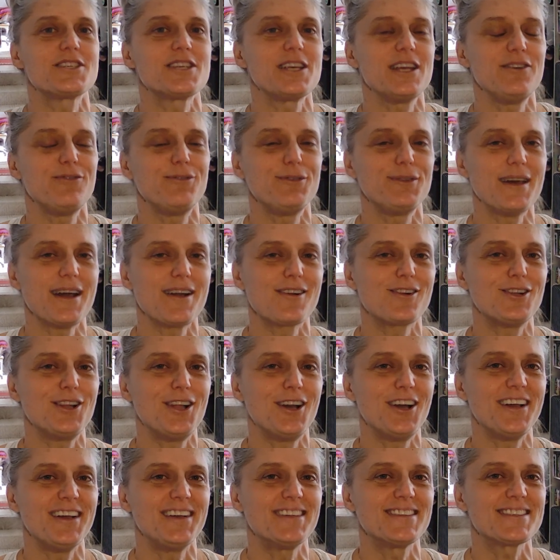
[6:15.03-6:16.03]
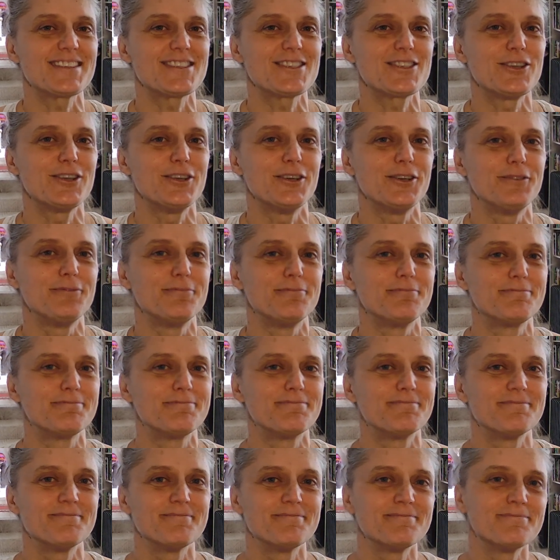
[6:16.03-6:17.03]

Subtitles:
achieve with our clients too.